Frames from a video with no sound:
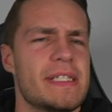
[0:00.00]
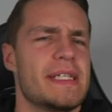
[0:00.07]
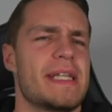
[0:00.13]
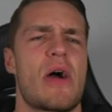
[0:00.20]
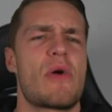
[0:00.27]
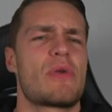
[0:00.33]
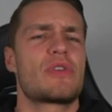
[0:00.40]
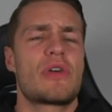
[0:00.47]
Today
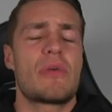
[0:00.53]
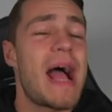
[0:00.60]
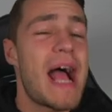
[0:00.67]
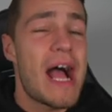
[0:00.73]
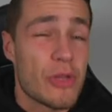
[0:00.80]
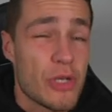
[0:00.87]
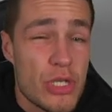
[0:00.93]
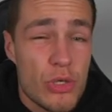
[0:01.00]
I want to talk about
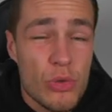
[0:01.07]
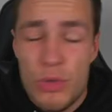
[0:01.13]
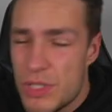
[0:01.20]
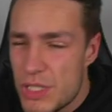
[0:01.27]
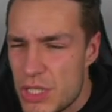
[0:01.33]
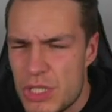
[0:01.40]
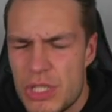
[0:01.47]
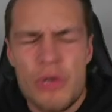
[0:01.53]
how the
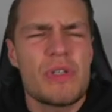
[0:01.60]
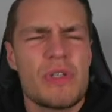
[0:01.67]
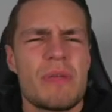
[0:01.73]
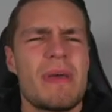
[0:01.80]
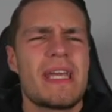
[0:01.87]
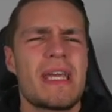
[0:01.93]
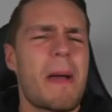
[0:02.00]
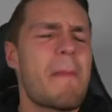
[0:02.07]
shorts are due to
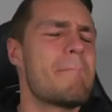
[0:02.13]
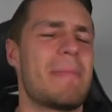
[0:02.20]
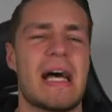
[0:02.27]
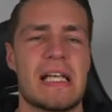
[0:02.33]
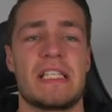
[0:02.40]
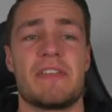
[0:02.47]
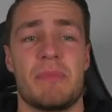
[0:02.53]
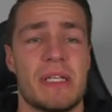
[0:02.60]
make a
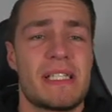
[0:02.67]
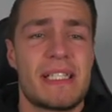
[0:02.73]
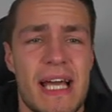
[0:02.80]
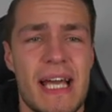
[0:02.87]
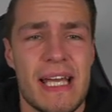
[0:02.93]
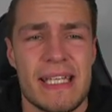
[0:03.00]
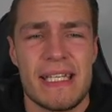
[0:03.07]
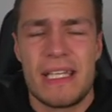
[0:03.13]
massive
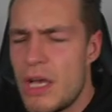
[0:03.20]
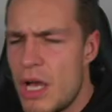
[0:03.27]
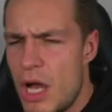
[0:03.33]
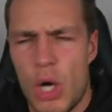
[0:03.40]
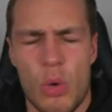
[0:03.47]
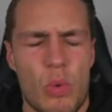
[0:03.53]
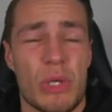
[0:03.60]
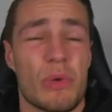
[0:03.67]
mistake.
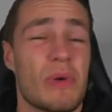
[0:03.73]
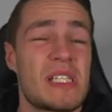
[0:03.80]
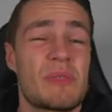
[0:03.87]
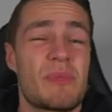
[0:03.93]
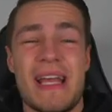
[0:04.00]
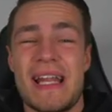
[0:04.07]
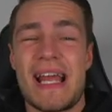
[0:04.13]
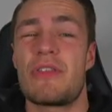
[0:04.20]
I want to
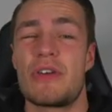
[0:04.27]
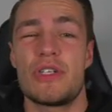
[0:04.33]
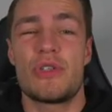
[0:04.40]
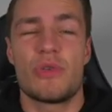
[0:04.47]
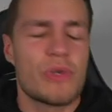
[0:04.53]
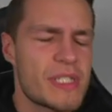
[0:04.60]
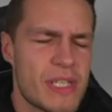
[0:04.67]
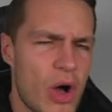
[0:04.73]
explain how the
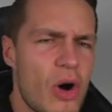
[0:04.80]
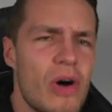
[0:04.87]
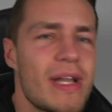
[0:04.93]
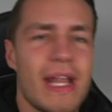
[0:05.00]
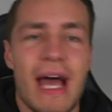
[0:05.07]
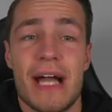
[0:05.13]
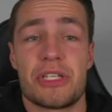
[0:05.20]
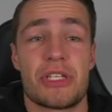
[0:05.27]
shorts
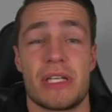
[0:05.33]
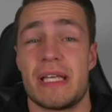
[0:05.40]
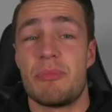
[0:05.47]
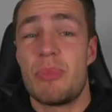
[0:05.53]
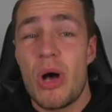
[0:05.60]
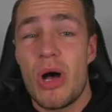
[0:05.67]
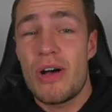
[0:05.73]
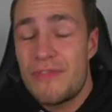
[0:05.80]
aren't actually
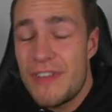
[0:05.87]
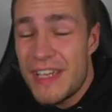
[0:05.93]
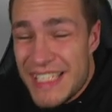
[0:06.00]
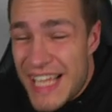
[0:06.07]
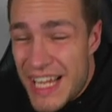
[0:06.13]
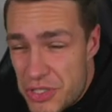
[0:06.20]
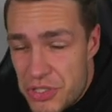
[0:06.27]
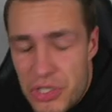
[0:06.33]
perfect
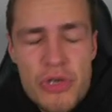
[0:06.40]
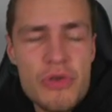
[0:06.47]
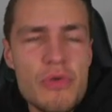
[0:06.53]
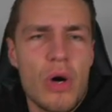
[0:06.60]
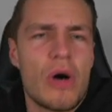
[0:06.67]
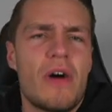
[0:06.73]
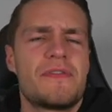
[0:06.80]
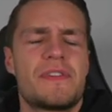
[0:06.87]
and do
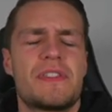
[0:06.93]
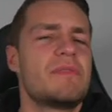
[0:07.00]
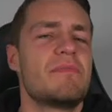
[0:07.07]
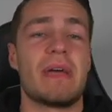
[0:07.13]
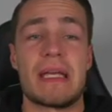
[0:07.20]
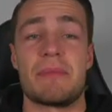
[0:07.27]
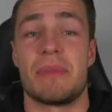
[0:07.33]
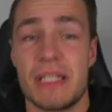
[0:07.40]
often
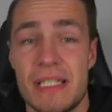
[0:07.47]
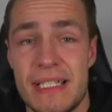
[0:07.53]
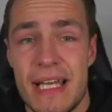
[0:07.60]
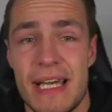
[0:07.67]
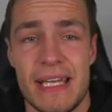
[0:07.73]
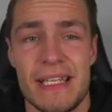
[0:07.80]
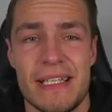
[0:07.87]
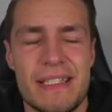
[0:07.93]
make
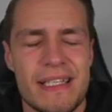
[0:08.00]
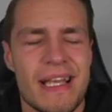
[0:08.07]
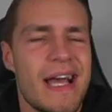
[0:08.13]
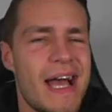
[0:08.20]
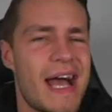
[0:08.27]
mistakes,